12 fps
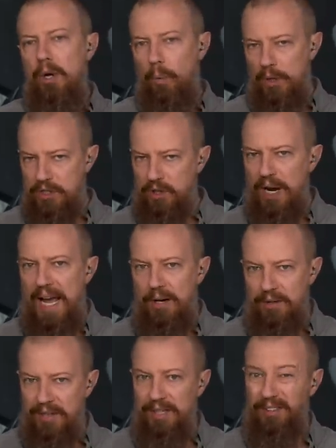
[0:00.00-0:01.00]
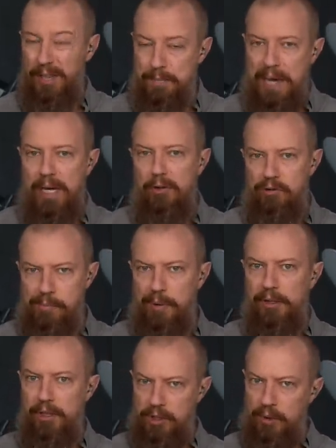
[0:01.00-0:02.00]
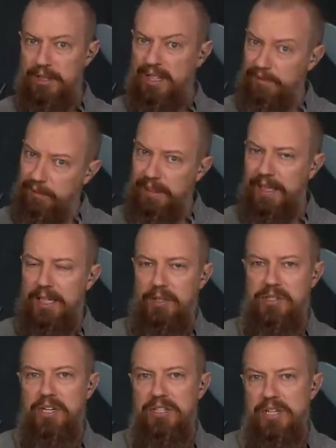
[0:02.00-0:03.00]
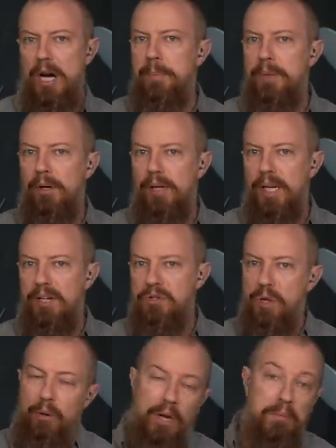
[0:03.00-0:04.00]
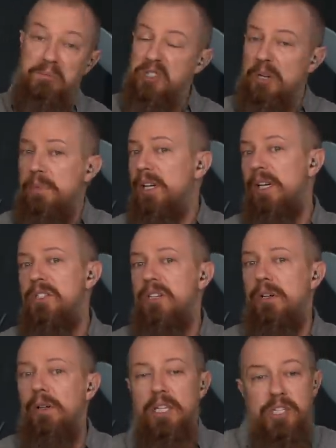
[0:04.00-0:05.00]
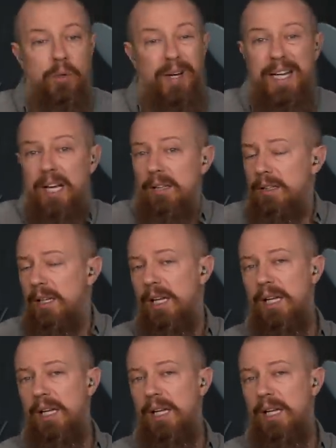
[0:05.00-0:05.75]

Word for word: when you start adding things like the battery grip on there, you are definitely getting your size up there again. So just something to consider. It's a great add-on.